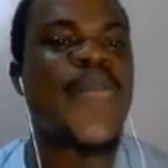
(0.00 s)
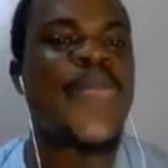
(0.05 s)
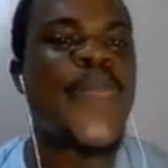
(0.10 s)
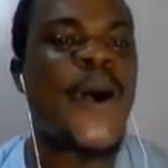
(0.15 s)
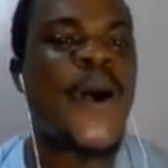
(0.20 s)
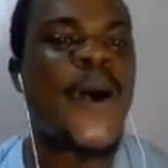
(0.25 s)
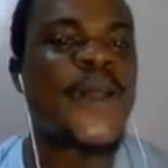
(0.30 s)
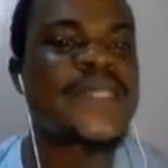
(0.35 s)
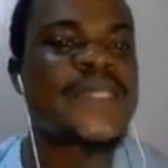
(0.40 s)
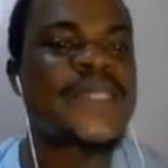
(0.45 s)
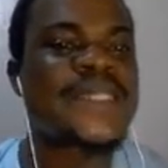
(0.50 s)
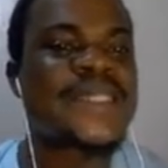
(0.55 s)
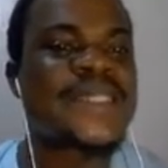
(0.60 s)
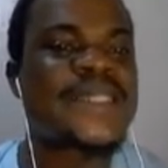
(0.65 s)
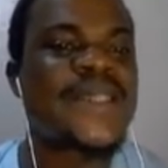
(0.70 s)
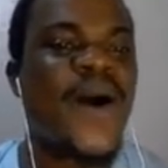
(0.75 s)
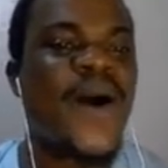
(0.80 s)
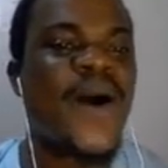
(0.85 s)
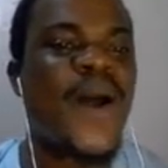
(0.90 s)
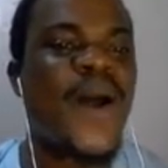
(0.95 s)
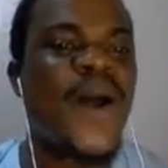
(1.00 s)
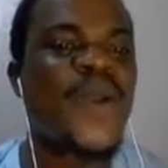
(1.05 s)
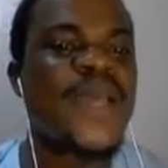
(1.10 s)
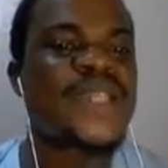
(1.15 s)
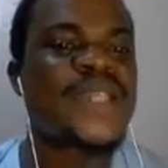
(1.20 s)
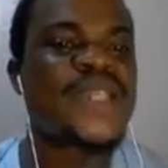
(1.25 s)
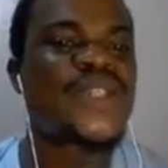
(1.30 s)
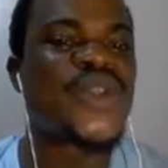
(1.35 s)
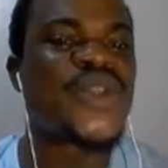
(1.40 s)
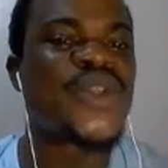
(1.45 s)
Don't
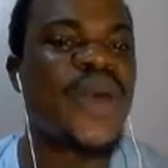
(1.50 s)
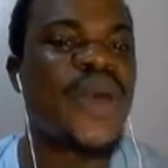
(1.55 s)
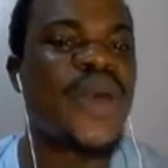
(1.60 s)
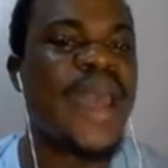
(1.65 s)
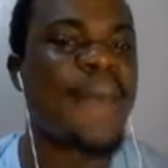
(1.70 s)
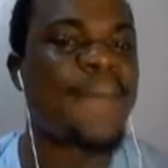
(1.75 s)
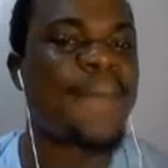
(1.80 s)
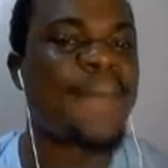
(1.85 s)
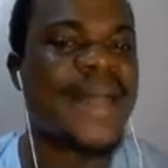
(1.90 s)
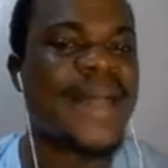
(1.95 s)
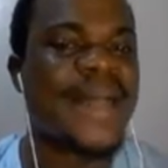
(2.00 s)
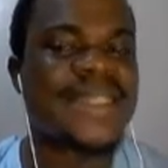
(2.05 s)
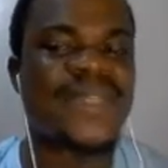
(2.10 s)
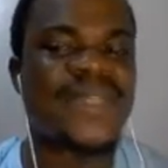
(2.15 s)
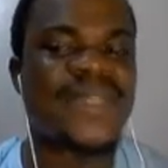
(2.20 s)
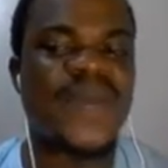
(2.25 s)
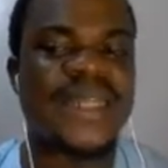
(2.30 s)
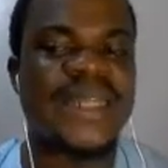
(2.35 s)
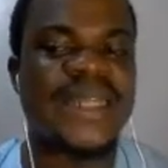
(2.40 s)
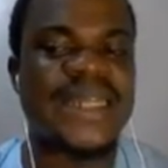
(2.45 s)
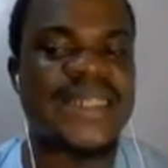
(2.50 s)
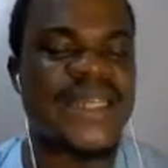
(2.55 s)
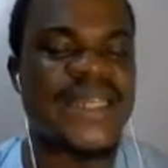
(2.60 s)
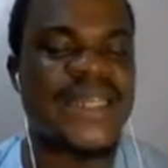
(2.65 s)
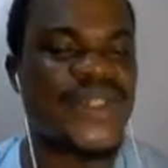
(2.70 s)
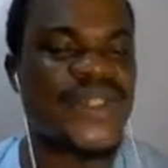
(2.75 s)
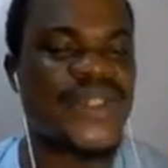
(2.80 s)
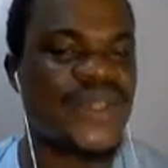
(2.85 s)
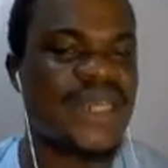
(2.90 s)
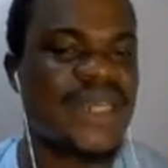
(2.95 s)
always show empathy when
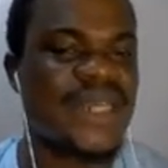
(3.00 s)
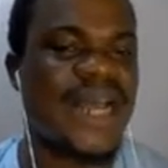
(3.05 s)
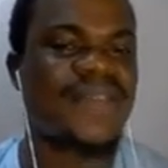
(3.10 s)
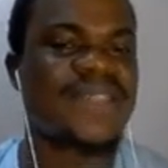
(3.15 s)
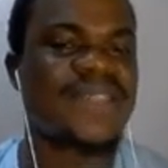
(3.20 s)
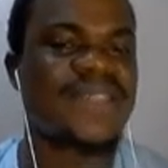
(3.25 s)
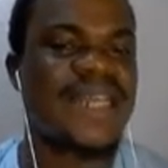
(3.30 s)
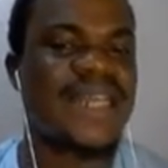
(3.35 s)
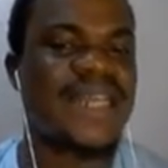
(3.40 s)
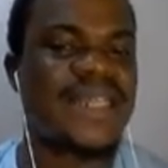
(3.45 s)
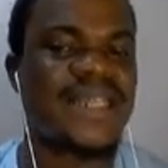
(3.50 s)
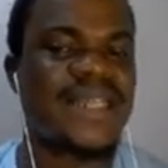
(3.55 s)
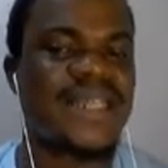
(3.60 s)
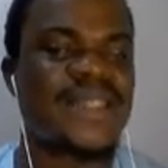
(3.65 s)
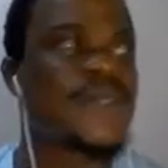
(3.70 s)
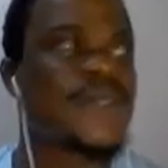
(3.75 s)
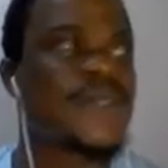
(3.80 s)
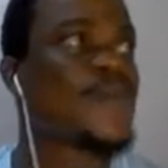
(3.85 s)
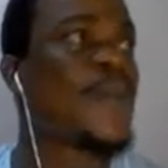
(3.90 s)
necessary. I've said this.